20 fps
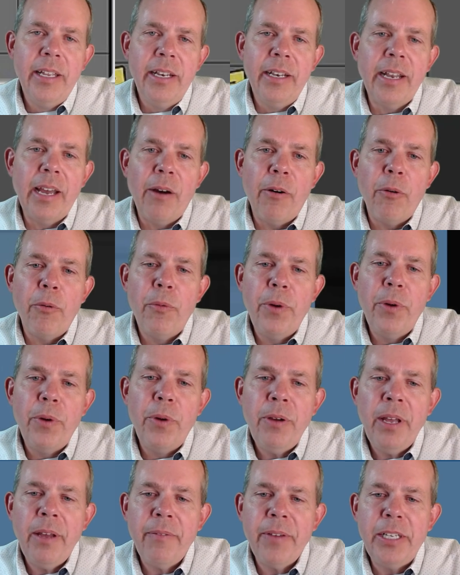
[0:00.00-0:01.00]
Now, when
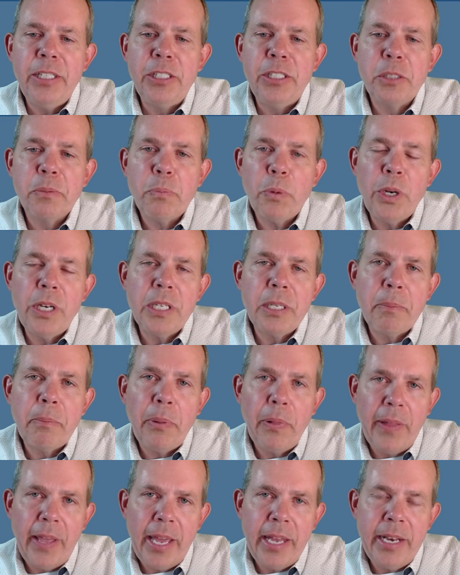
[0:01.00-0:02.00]
you have a sprint
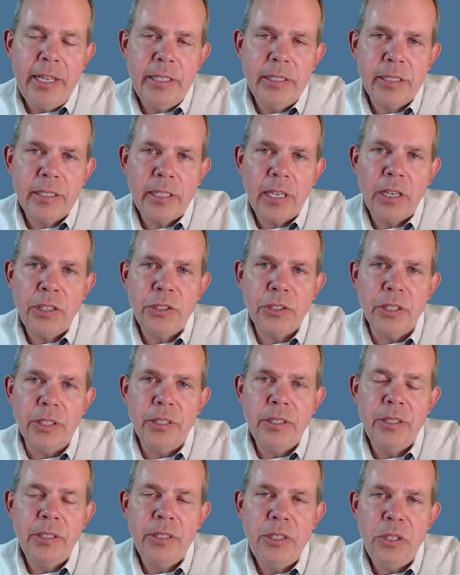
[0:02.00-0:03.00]
planning
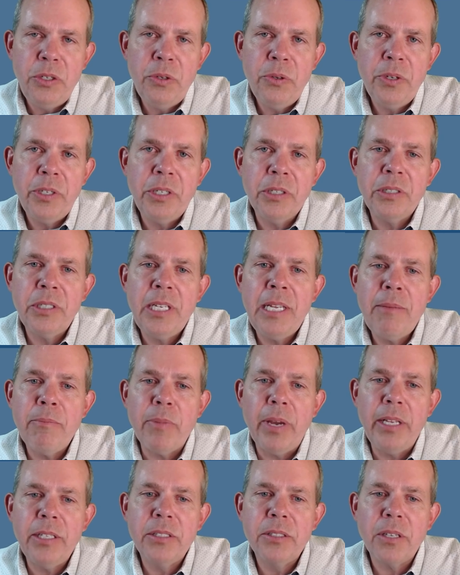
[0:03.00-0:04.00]
session, you and your
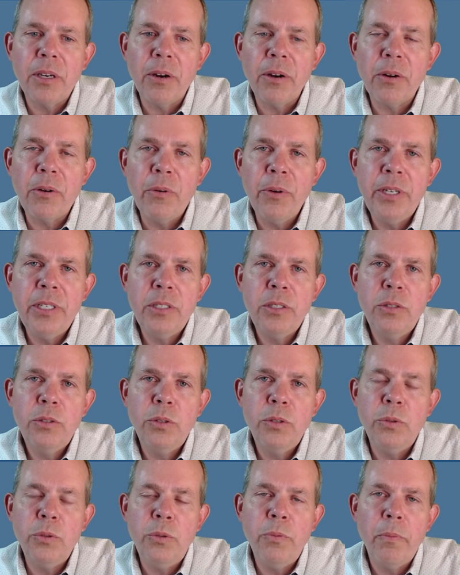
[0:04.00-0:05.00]
teammates are going
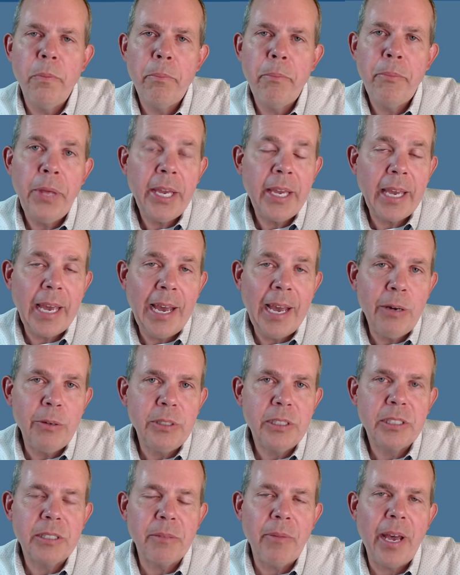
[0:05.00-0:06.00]
to pick
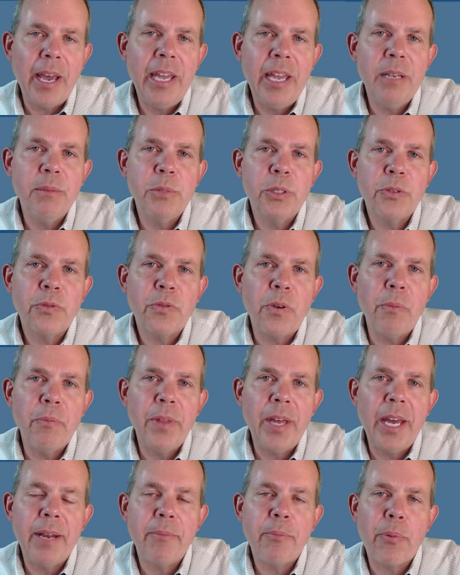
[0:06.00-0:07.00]
out some items from
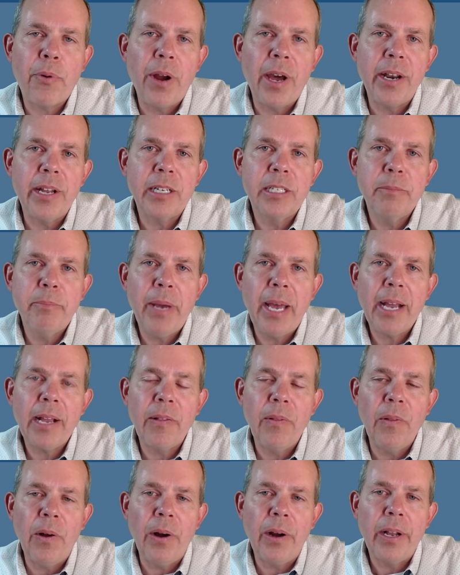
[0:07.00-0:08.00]
that product
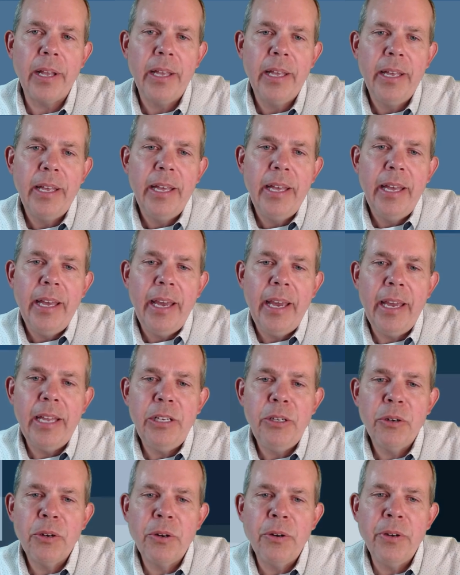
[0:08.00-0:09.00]
backlog. And
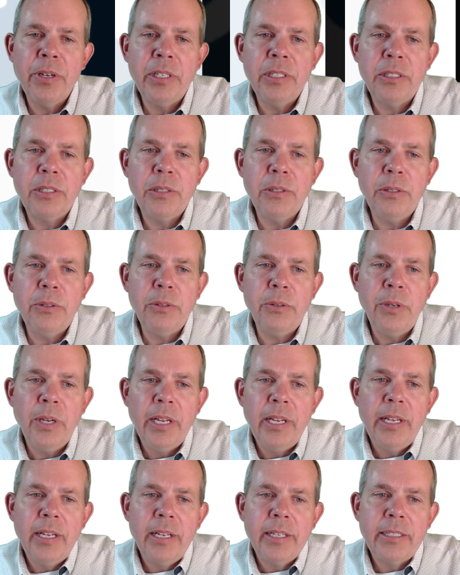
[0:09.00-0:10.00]
you're going to
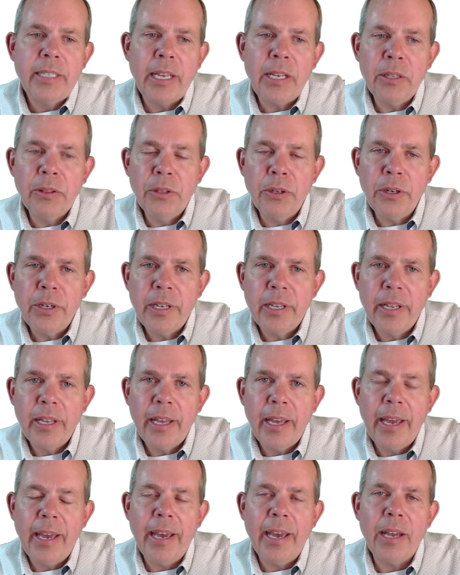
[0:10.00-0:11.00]
take a look
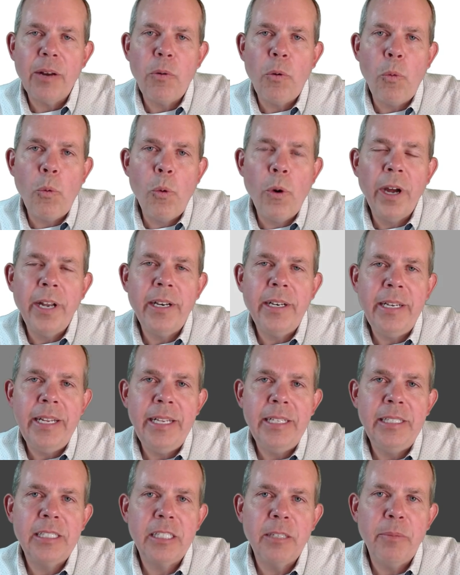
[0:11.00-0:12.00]
at what
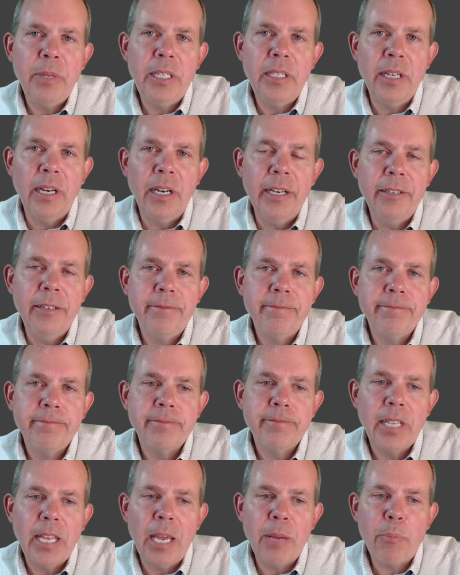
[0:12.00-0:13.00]
needs to be done
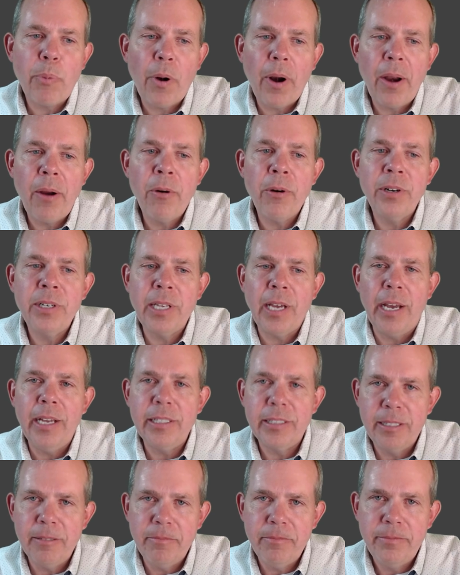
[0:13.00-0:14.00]
and
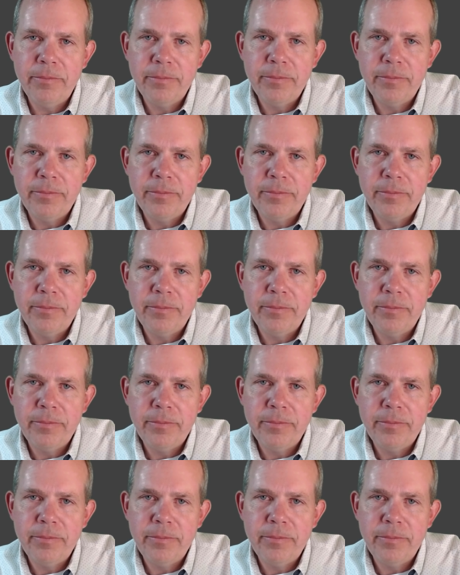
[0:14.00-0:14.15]
prioritize them.